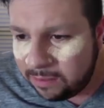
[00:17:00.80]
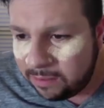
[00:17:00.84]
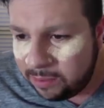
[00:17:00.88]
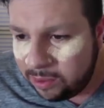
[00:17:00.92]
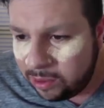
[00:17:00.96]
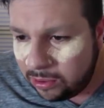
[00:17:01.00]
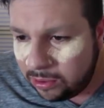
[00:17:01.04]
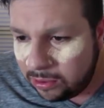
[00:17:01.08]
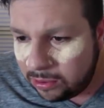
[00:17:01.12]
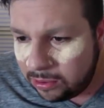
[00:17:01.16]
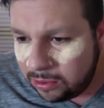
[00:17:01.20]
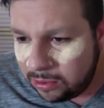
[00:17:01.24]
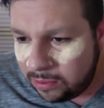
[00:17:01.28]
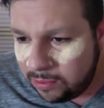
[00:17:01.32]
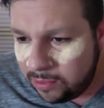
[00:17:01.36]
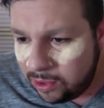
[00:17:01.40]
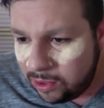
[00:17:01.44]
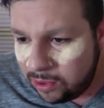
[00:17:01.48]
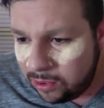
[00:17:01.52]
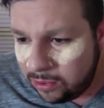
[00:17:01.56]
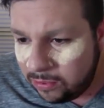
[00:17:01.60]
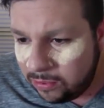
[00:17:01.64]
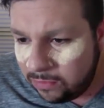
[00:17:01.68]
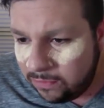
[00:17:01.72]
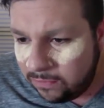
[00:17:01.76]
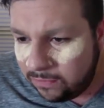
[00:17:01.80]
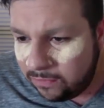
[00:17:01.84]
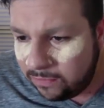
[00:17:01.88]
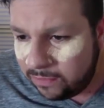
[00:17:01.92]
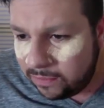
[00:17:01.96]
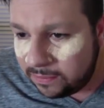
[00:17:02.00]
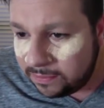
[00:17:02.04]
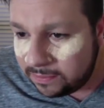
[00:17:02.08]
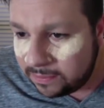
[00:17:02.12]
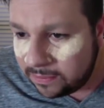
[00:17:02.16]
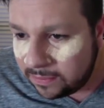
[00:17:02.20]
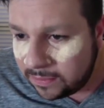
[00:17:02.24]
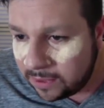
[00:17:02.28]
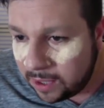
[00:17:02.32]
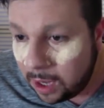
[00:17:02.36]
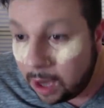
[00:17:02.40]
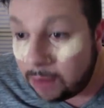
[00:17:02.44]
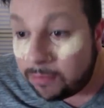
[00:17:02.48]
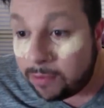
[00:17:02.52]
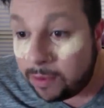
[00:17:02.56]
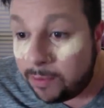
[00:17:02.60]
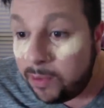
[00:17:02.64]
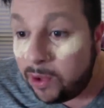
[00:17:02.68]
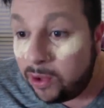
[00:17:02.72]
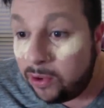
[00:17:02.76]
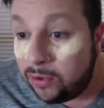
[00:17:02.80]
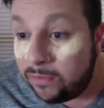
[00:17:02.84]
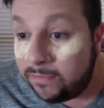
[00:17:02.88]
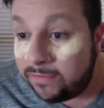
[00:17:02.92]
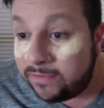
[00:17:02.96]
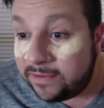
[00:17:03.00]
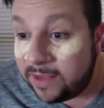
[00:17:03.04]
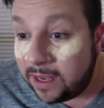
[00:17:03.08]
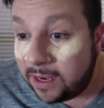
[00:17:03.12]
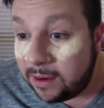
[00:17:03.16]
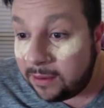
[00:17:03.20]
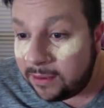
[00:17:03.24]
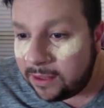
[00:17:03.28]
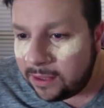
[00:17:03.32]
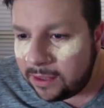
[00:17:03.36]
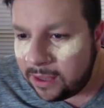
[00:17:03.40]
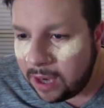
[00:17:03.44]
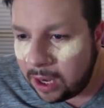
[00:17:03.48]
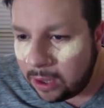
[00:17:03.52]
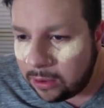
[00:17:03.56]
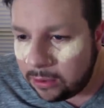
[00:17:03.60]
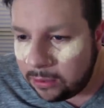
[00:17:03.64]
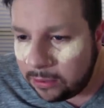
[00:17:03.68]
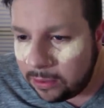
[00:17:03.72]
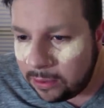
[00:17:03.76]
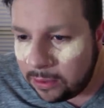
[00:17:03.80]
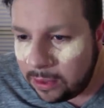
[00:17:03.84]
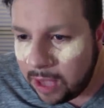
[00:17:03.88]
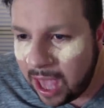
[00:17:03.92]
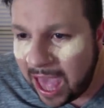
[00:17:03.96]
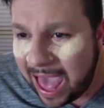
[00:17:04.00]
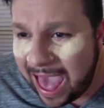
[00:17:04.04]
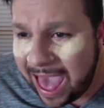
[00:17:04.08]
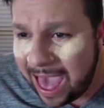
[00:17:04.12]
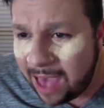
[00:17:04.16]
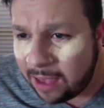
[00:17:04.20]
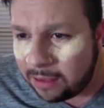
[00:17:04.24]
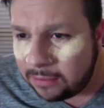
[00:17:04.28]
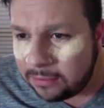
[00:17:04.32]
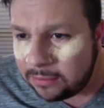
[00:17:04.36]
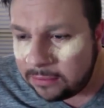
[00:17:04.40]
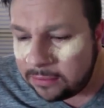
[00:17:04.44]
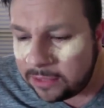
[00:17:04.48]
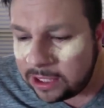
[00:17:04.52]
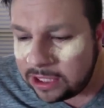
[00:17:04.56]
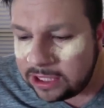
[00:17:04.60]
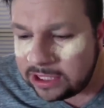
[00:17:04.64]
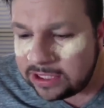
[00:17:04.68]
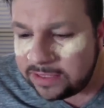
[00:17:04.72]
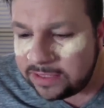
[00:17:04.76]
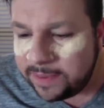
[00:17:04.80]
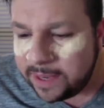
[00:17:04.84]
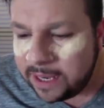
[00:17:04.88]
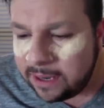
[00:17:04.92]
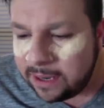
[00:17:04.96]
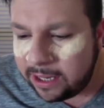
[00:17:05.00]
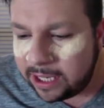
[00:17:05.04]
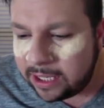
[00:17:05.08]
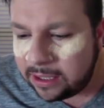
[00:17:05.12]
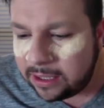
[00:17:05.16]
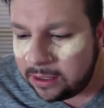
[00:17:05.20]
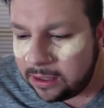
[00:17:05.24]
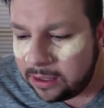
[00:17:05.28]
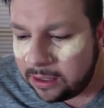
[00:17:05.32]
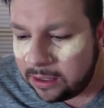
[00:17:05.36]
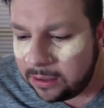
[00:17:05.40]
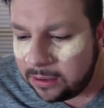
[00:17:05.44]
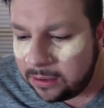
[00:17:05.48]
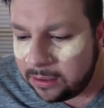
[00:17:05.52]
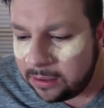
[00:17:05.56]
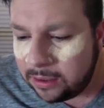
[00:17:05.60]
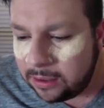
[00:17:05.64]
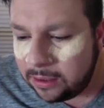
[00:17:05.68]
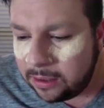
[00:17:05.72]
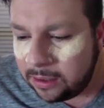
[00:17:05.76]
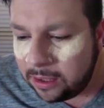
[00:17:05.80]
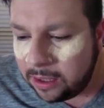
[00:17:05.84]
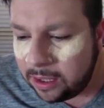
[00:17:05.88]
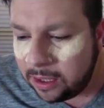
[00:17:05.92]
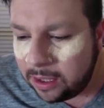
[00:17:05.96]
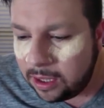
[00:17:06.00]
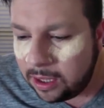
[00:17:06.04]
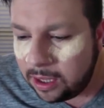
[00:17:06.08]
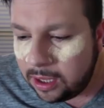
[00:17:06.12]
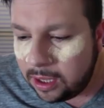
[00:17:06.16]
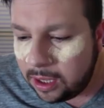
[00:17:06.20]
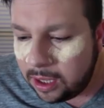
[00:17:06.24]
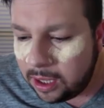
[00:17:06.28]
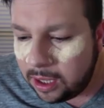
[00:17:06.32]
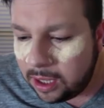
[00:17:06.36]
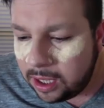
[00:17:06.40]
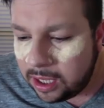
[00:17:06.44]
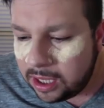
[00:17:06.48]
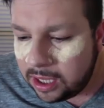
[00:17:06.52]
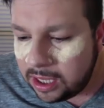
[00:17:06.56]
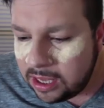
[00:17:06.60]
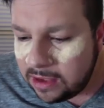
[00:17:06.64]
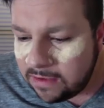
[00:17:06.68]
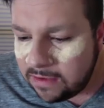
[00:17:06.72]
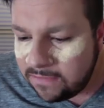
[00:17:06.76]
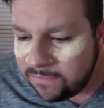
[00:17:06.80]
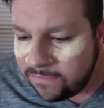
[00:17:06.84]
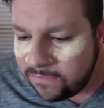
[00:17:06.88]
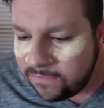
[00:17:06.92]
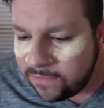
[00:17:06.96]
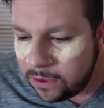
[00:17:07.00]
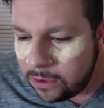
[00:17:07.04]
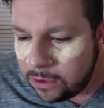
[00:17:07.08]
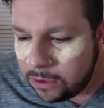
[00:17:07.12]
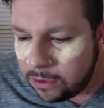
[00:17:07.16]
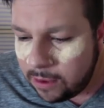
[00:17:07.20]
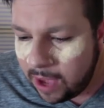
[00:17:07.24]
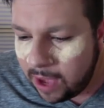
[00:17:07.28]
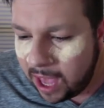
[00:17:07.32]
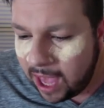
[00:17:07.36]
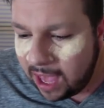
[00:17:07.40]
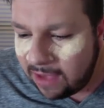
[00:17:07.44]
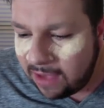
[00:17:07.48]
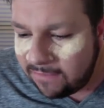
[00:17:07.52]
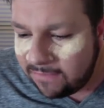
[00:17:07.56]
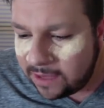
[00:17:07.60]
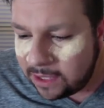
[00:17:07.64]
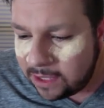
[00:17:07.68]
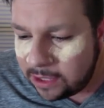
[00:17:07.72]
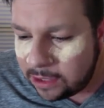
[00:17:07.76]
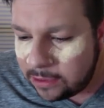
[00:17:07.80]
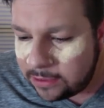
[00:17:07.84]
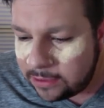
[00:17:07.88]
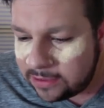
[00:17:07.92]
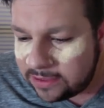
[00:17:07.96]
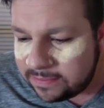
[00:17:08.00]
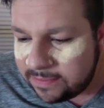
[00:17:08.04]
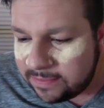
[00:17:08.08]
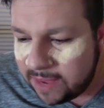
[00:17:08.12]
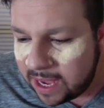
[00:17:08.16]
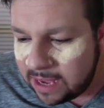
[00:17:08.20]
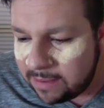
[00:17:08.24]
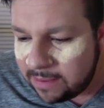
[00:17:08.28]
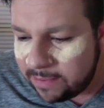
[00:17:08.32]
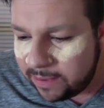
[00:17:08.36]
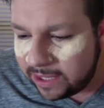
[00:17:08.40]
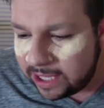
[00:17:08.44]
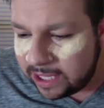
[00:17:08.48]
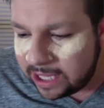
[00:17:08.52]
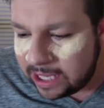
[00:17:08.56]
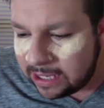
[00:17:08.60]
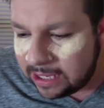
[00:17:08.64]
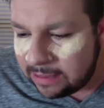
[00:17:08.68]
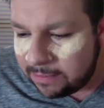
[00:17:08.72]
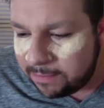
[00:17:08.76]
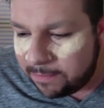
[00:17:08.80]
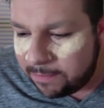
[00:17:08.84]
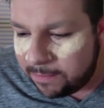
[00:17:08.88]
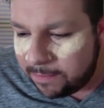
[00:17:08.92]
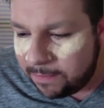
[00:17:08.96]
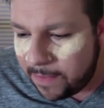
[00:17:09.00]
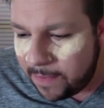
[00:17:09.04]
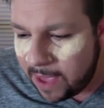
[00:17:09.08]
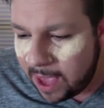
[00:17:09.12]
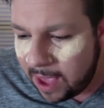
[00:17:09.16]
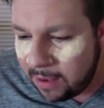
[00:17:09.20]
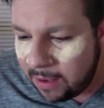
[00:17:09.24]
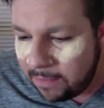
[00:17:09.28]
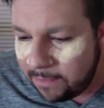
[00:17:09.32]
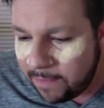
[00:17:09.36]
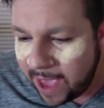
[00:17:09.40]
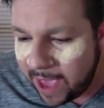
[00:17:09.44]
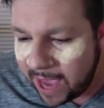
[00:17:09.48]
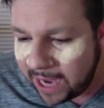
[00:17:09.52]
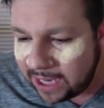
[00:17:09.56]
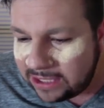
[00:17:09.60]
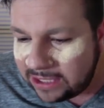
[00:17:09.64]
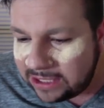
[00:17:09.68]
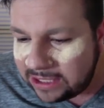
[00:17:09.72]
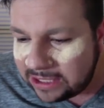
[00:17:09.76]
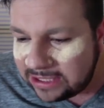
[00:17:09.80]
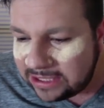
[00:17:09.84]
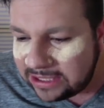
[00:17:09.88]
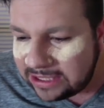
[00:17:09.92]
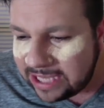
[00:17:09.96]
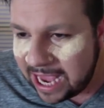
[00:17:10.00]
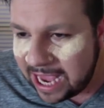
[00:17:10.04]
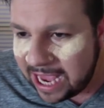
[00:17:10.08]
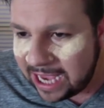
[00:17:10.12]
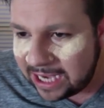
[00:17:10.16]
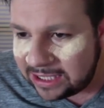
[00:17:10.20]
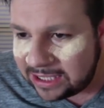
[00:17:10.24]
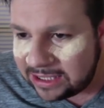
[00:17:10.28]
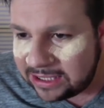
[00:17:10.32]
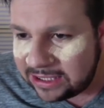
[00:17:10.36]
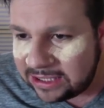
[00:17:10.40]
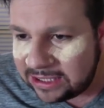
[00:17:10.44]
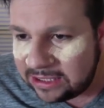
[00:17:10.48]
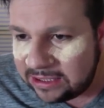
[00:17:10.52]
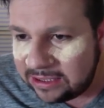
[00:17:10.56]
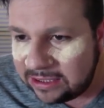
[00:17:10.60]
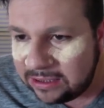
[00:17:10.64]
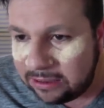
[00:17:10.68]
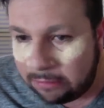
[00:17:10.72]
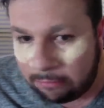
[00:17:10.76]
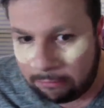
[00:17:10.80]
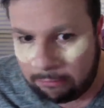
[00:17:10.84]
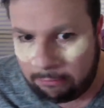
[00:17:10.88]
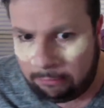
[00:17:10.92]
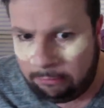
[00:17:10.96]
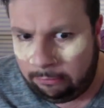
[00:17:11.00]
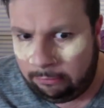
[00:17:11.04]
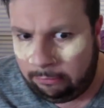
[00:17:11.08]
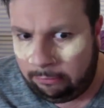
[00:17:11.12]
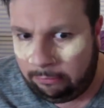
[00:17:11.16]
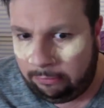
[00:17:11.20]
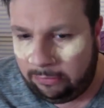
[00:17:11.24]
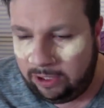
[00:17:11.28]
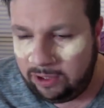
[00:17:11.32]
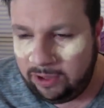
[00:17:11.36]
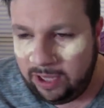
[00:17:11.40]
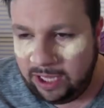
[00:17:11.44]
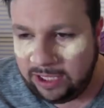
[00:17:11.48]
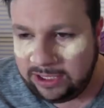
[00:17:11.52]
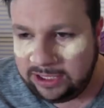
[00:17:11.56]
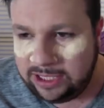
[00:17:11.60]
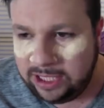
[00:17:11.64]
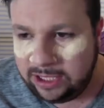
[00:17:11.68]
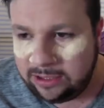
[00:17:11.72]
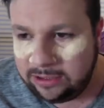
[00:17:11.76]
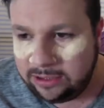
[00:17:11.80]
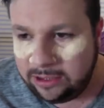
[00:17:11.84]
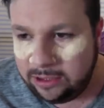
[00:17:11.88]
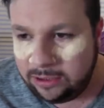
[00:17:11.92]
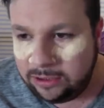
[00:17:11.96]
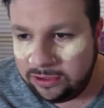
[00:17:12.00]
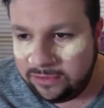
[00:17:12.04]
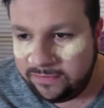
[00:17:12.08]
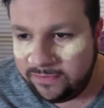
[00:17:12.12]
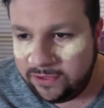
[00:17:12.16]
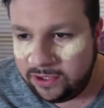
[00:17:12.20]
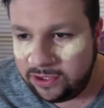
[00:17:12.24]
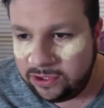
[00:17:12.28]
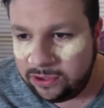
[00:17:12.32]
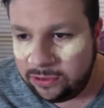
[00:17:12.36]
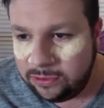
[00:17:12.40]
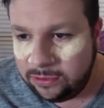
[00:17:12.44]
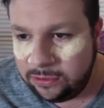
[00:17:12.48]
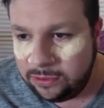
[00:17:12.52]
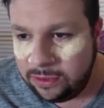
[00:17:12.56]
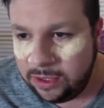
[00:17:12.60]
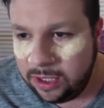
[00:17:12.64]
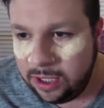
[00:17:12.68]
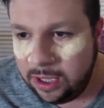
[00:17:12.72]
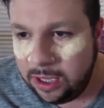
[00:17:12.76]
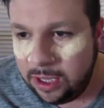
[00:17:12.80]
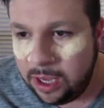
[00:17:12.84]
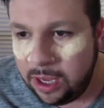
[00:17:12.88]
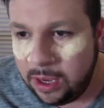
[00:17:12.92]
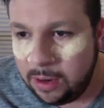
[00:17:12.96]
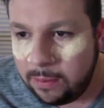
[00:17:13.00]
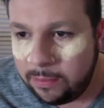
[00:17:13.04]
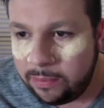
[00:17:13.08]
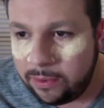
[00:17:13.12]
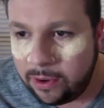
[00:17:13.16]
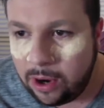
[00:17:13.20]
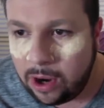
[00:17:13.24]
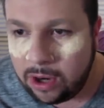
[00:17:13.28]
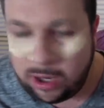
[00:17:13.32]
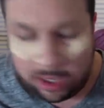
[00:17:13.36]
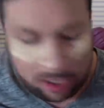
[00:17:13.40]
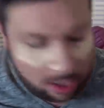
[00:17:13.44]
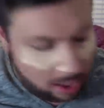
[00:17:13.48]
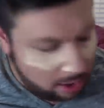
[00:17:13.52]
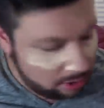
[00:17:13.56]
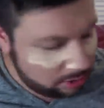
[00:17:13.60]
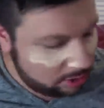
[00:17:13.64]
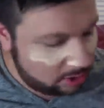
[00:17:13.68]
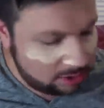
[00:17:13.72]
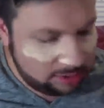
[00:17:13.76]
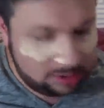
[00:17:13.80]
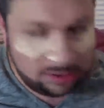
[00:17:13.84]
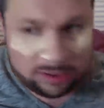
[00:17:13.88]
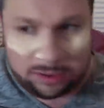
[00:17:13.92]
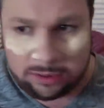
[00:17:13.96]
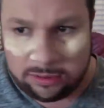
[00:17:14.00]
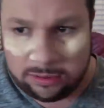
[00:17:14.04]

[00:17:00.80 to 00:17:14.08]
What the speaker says: Report, remove. Oh, remove. Is that how it... No. Ah! You're disappearing. If you have it, use Maybelline Back to Sex. Well, that sounds controversial. Brock, hold on.